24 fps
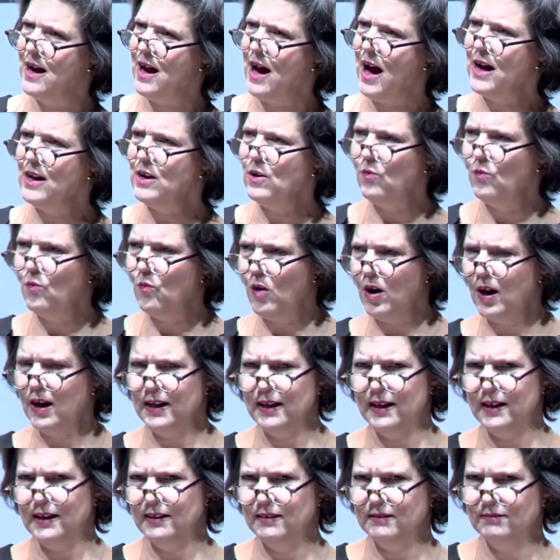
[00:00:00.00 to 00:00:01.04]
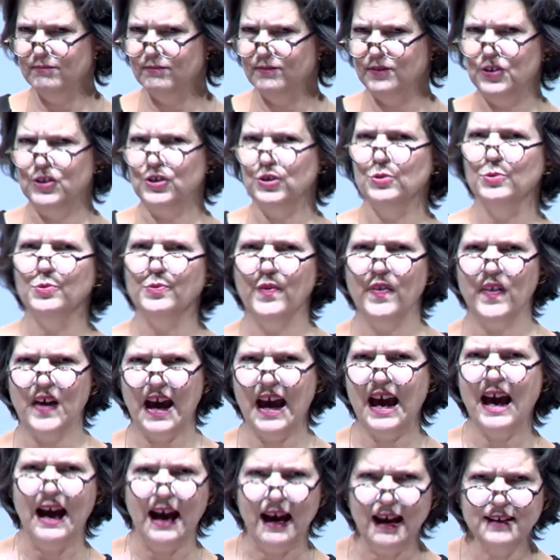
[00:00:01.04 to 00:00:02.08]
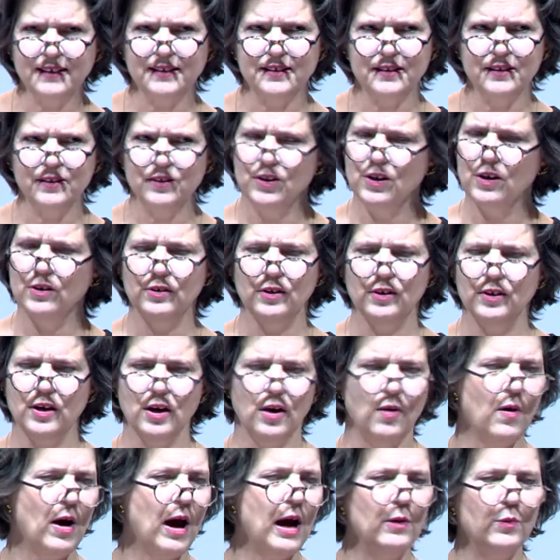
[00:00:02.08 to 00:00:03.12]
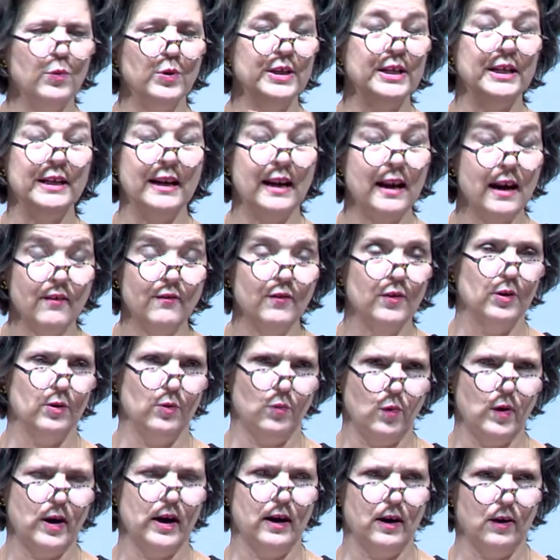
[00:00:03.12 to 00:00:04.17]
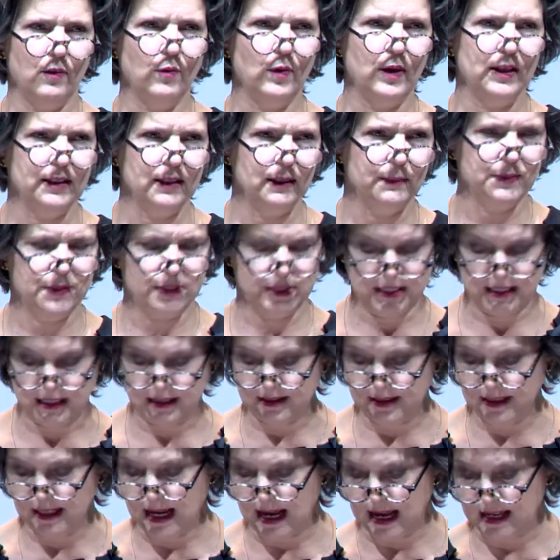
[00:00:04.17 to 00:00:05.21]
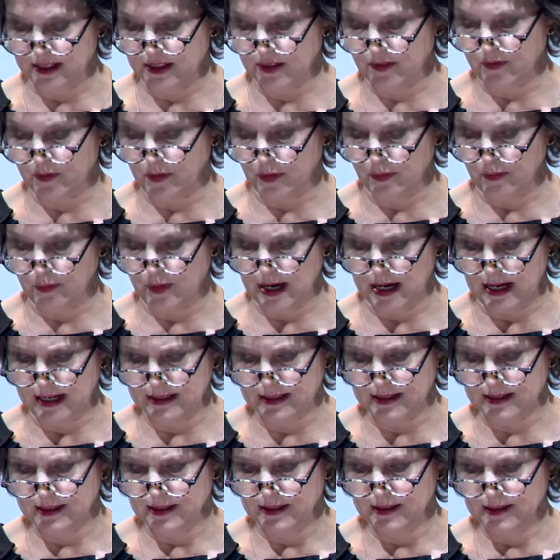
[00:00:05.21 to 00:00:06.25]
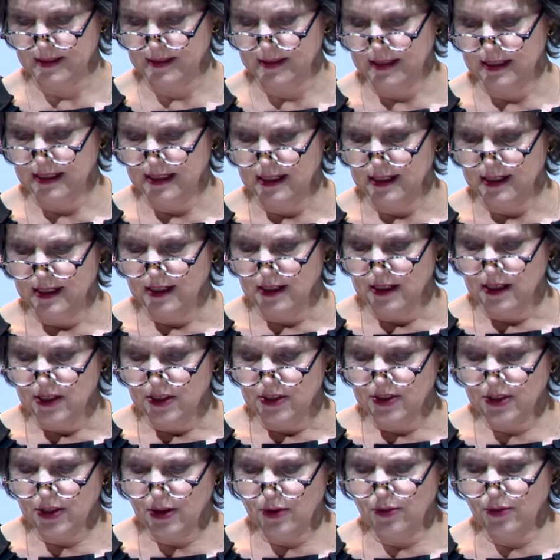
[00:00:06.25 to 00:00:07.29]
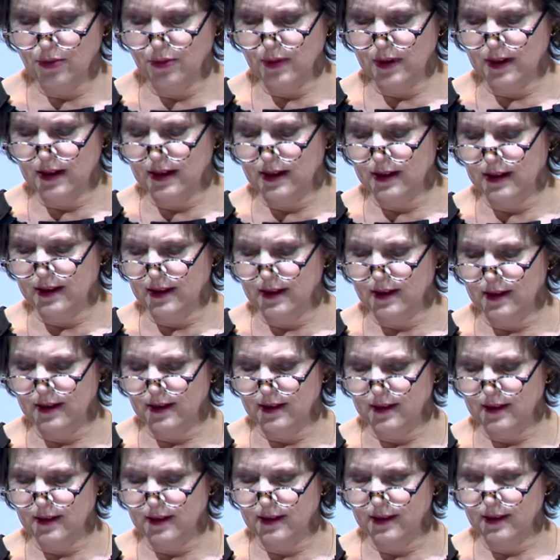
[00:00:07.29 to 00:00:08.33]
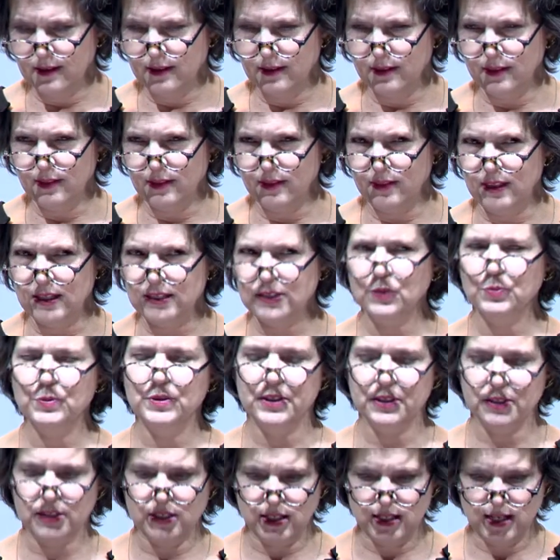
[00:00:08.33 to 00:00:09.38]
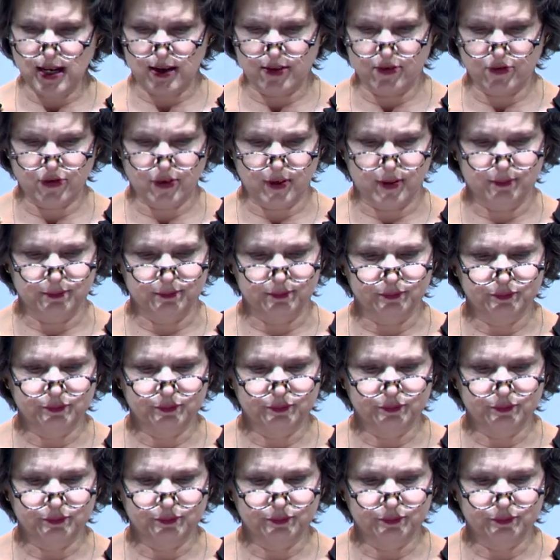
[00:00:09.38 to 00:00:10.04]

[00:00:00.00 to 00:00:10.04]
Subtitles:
I don't want to do that. No. I would never wear red lipstick to ask for a raise. So this was a conundrum.